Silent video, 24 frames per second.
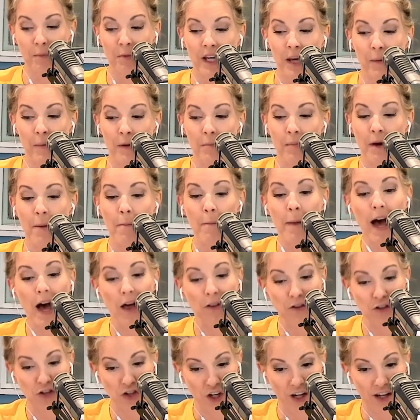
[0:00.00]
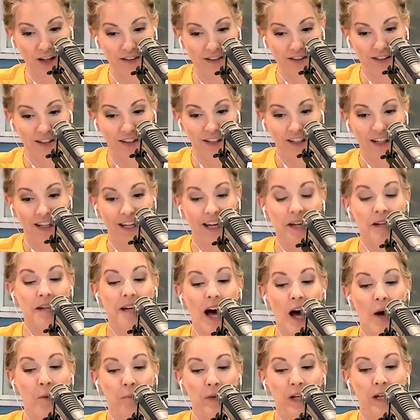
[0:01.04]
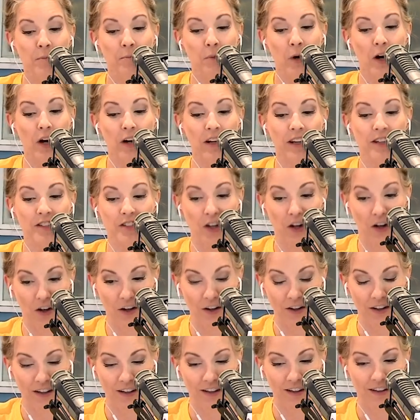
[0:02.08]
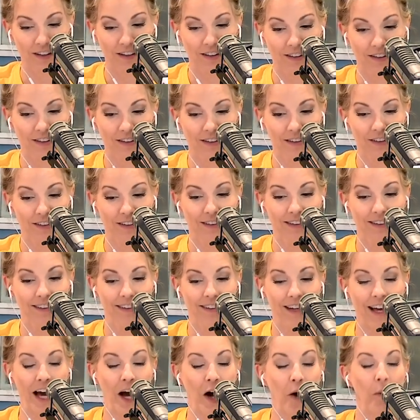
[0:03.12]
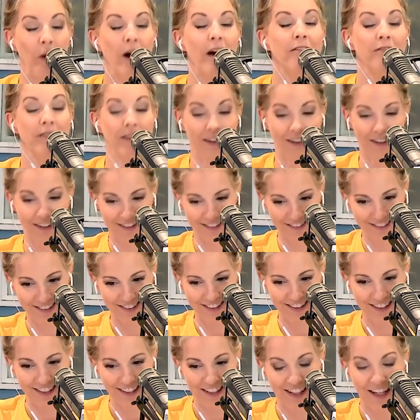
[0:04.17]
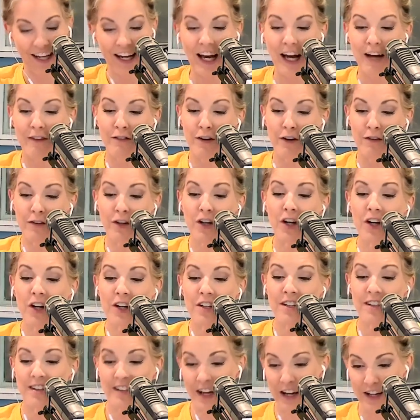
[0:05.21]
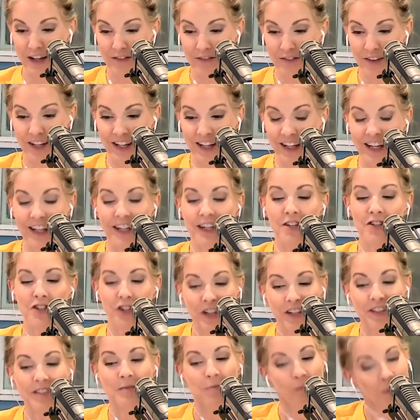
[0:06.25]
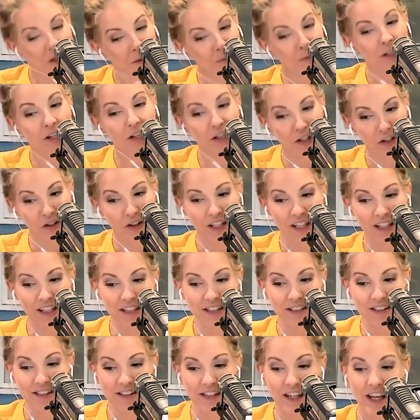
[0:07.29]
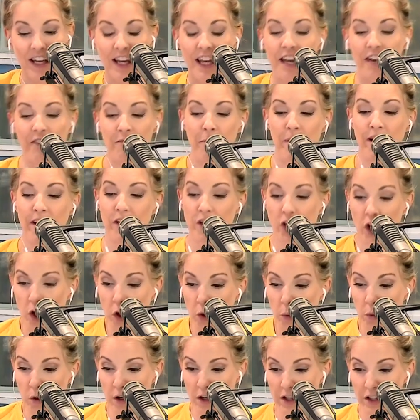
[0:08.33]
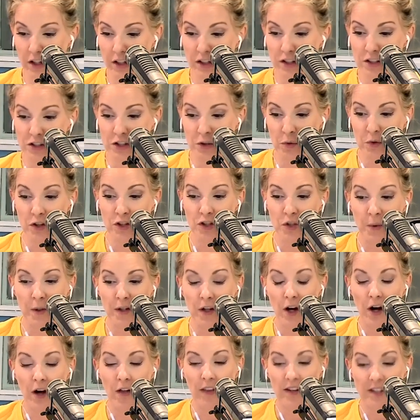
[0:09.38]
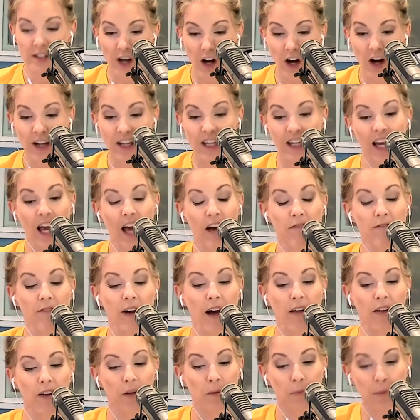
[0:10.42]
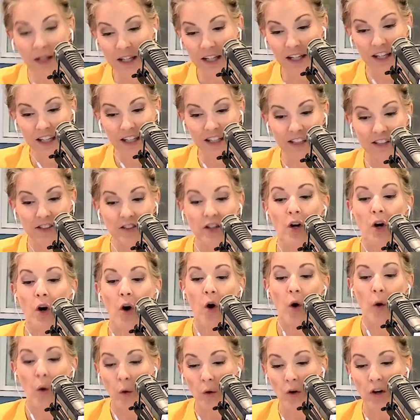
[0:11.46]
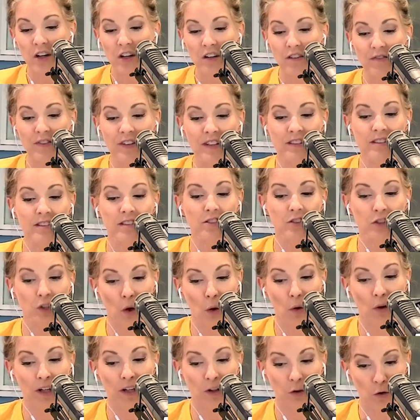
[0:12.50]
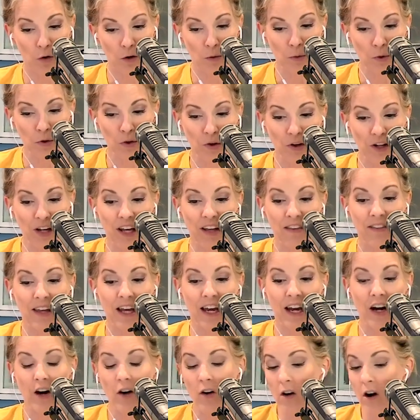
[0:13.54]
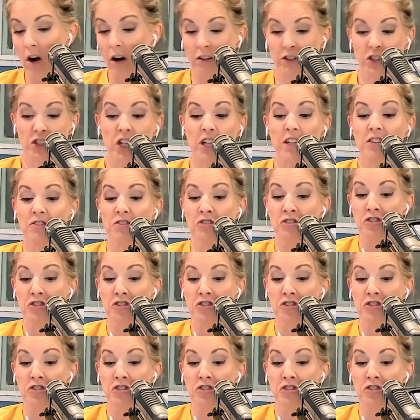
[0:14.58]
I'm keeping my mouth shut and not being part of the talk. However, I've overheard a lot of it, and it just made me curious if my coworkers who are doing all the talking have valid opinions or if this is totally normal and they are all just